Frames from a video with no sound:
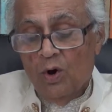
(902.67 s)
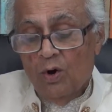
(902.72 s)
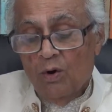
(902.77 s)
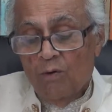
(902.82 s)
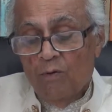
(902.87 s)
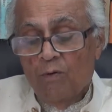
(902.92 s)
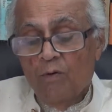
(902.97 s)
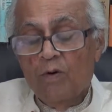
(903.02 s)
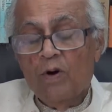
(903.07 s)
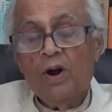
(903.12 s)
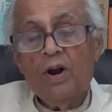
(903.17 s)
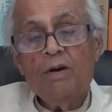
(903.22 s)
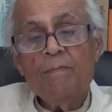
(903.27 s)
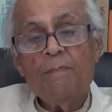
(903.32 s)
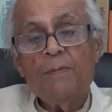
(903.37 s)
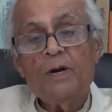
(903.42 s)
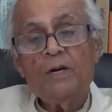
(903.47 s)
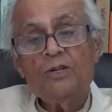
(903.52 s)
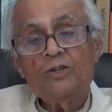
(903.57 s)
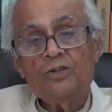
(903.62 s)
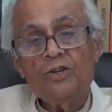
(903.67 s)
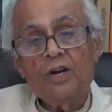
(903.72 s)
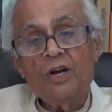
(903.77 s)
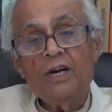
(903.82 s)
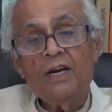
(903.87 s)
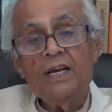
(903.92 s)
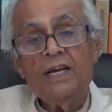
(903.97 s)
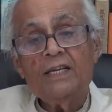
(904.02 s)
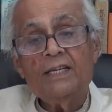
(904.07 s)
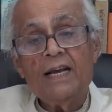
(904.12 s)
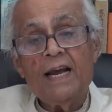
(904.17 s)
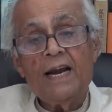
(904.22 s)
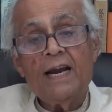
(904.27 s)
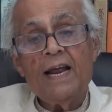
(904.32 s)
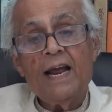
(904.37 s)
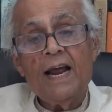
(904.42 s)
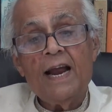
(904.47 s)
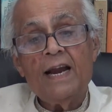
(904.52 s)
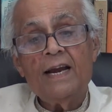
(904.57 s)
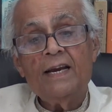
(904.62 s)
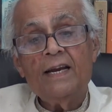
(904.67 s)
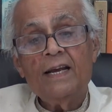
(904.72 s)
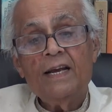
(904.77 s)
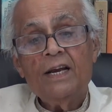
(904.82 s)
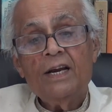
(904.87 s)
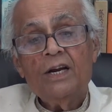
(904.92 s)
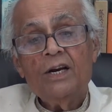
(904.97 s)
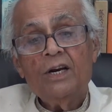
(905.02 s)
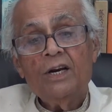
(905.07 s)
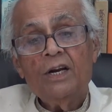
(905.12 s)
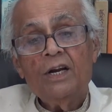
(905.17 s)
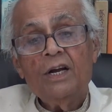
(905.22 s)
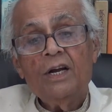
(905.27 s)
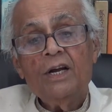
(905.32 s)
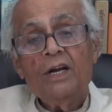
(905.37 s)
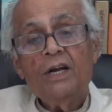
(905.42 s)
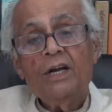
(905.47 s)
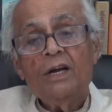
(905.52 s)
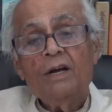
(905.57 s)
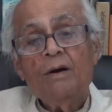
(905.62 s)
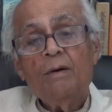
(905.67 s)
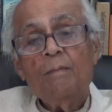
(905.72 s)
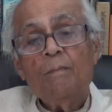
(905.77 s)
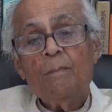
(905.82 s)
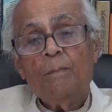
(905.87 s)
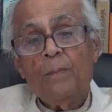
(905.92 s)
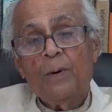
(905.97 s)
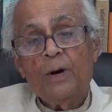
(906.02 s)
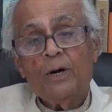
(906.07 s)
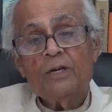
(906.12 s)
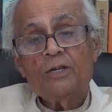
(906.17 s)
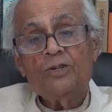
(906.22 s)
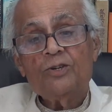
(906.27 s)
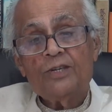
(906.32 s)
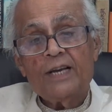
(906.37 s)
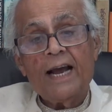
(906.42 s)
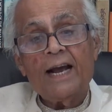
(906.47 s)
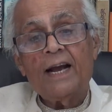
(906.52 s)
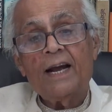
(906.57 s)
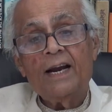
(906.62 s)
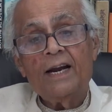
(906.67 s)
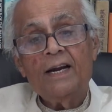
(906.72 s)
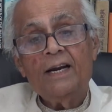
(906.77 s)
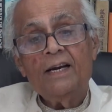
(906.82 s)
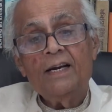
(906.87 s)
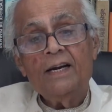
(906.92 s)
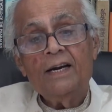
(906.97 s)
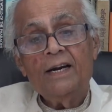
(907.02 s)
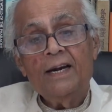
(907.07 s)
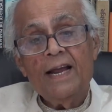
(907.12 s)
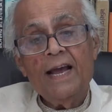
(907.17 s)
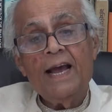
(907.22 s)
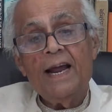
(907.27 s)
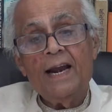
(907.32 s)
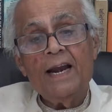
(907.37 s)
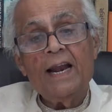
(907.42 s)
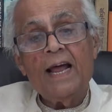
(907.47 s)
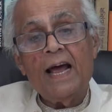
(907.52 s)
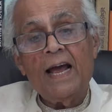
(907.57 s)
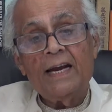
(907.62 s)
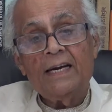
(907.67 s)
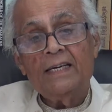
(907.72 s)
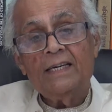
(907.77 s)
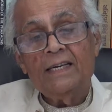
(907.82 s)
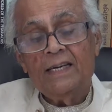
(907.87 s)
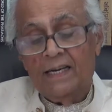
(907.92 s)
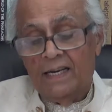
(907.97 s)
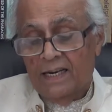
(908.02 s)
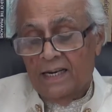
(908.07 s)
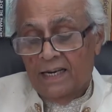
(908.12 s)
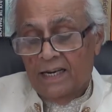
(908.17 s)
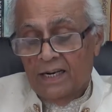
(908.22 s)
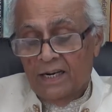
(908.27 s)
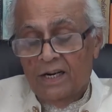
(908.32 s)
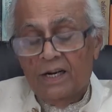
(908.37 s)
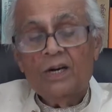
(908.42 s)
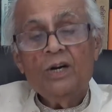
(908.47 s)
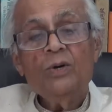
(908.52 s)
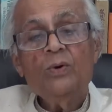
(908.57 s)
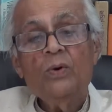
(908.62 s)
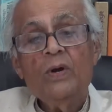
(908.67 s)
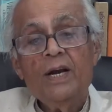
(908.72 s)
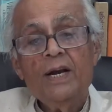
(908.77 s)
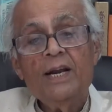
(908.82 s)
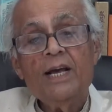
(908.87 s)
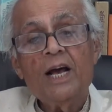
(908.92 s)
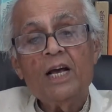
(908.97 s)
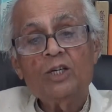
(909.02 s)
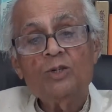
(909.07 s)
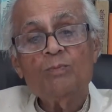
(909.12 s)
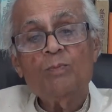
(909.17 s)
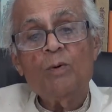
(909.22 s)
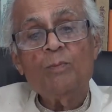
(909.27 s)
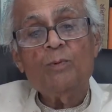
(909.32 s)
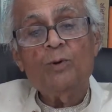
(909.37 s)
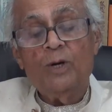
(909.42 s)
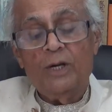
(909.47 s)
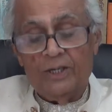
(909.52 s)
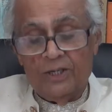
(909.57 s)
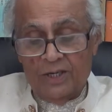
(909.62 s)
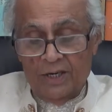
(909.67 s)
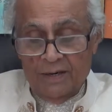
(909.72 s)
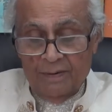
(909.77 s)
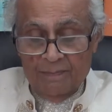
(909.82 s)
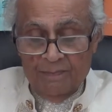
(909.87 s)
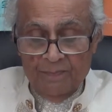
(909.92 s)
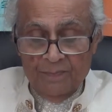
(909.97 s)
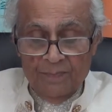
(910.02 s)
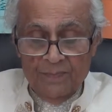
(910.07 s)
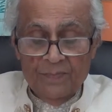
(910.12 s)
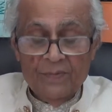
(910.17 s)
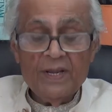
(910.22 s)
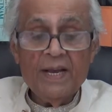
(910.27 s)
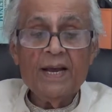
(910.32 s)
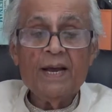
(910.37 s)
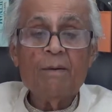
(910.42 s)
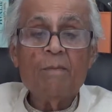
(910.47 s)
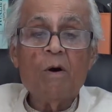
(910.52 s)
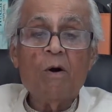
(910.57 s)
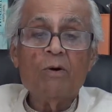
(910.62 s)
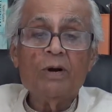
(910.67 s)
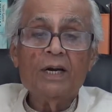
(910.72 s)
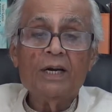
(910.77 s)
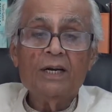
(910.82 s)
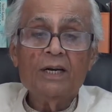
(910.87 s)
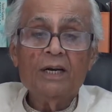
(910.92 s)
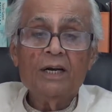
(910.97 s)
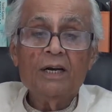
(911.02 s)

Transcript: 1 person is added per second, day and night, to India's population. Think about it.